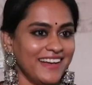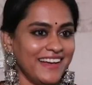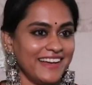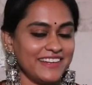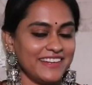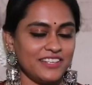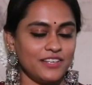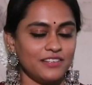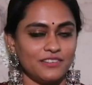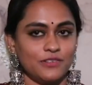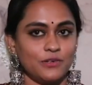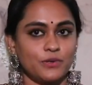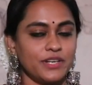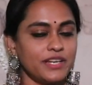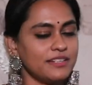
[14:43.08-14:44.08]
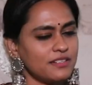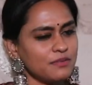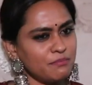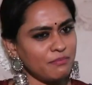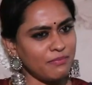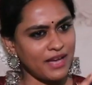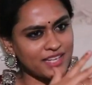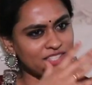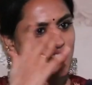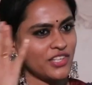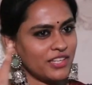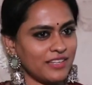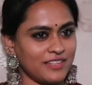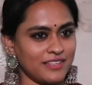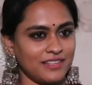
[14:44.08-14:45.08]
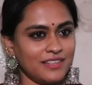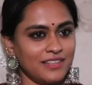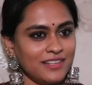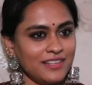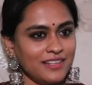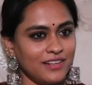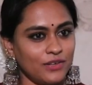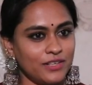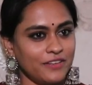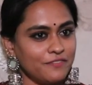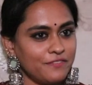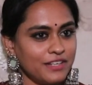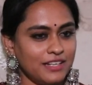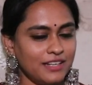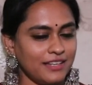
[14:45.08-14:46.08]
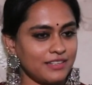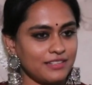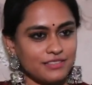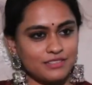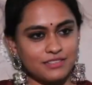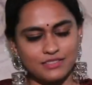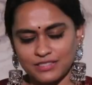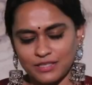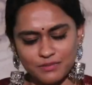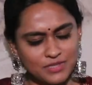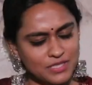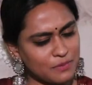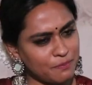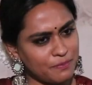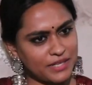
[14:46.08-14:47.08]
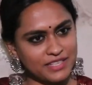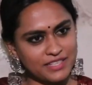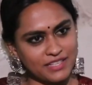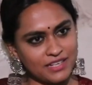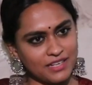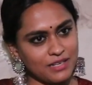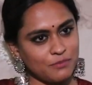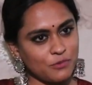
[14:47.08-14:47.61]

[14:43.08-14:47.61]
And you created magic on every, like, sab pe kiya